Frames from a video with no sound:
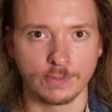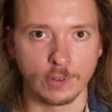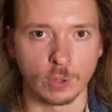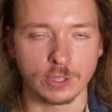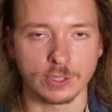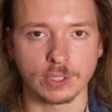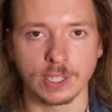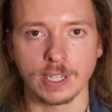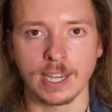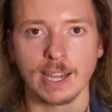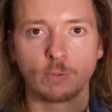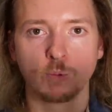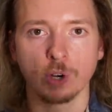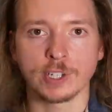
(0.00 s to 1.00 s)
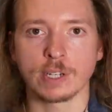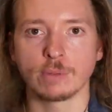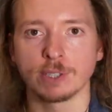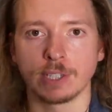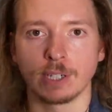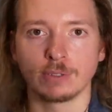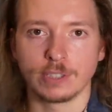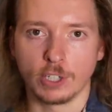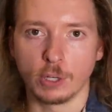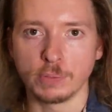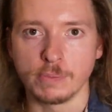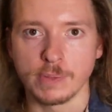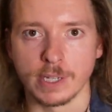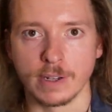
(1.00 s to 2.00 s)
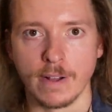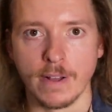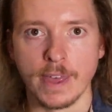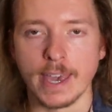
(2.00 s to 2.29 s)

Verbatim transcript: focusing, and working without dopamine.